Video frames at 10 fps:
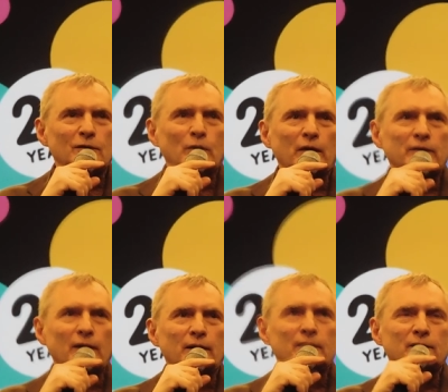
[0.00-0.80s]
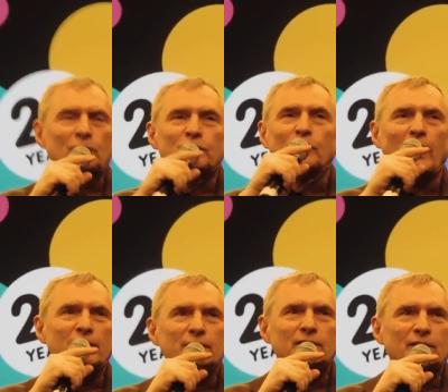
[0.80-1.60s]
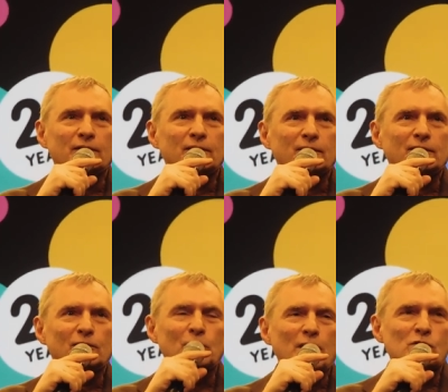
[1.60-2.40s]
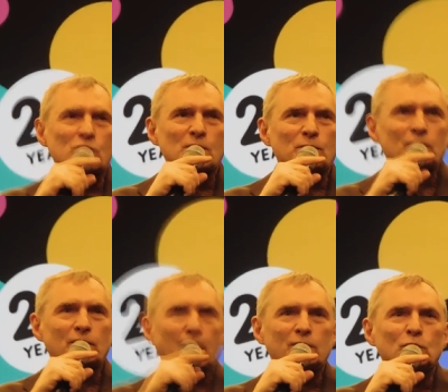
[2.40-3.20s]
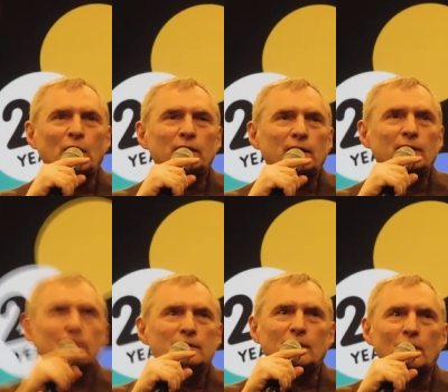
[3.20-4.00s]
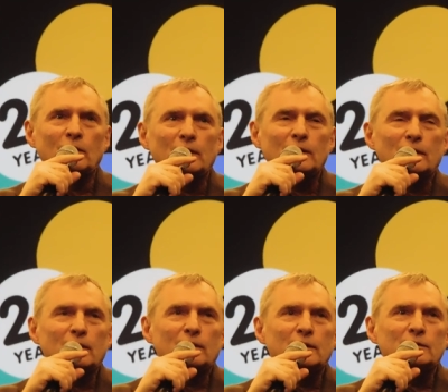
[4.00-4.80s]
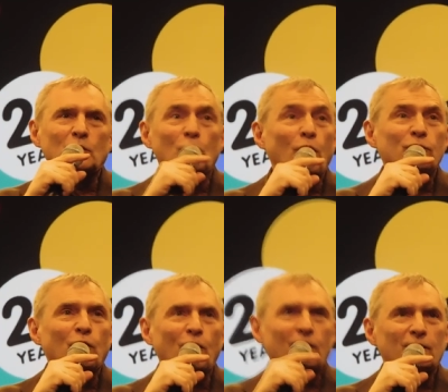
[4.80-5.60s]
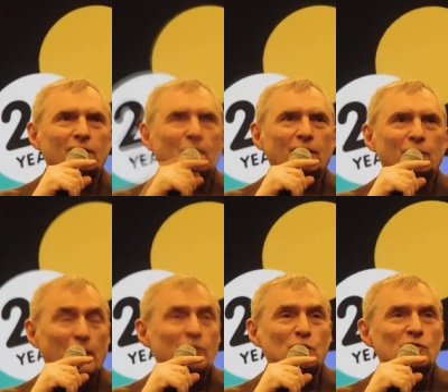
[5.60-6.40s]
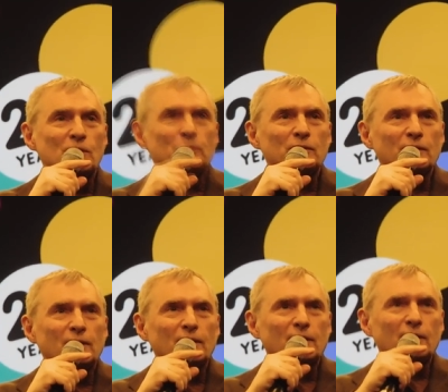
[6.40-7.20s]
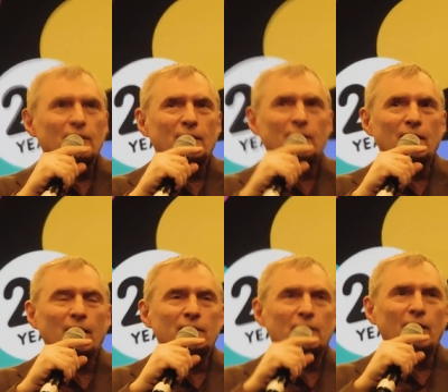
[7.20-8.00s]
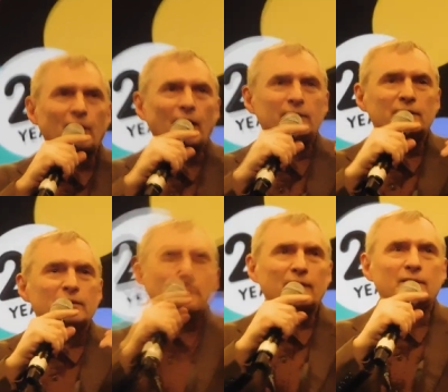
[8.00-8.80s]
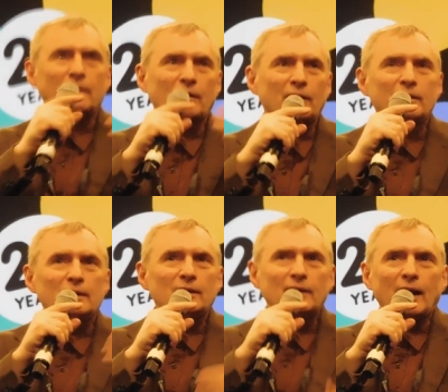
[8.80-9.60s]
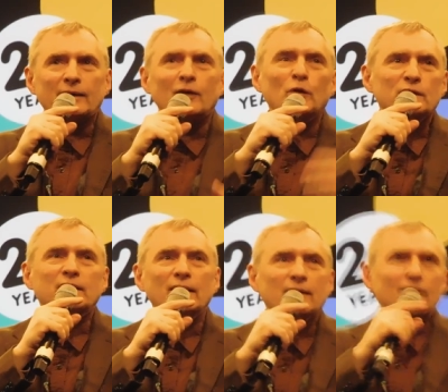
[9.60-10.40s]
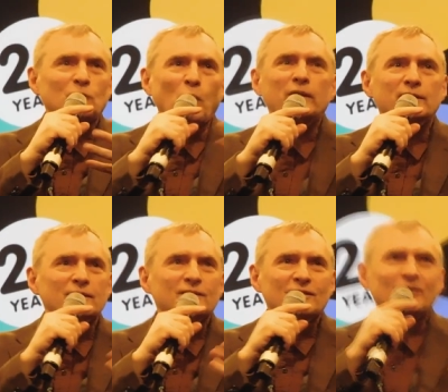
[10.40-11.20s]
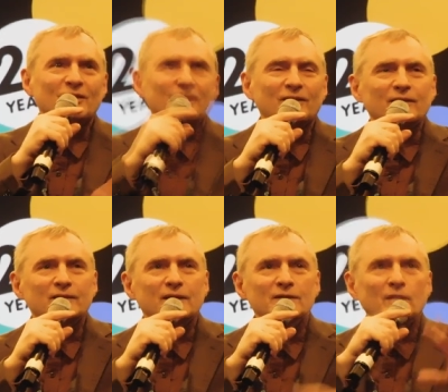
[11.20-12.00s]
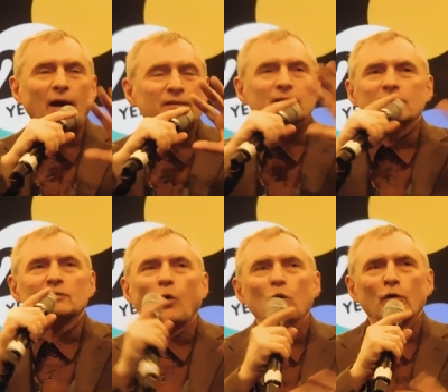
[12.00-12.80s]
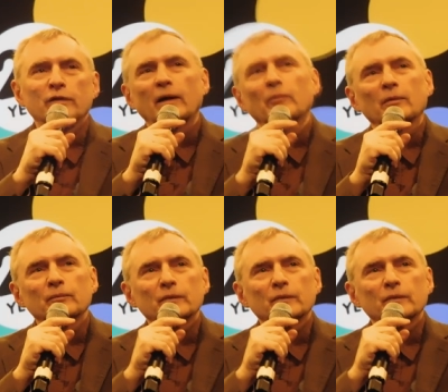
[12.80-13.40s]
You can say it's a friend's relationship, and you can say it's a, it's a lover uh, relationship. And uh, I think that uh, I cannot say that one is, uh, it's, I think it's all of them.